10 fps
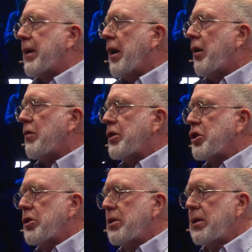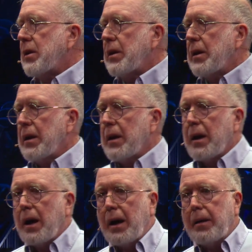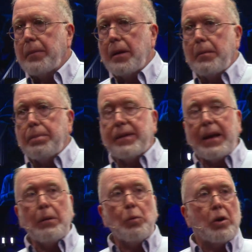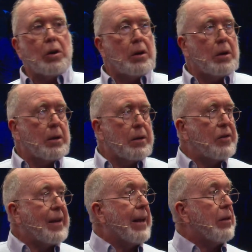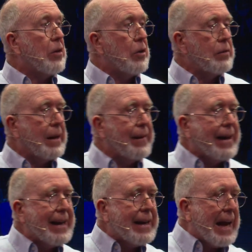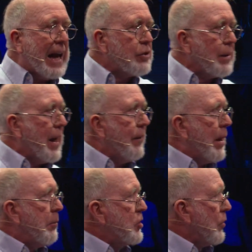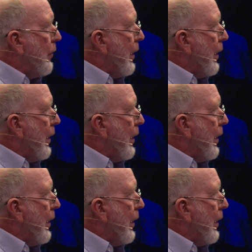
and knowledge. But they were standalone, and they didn't actually have that much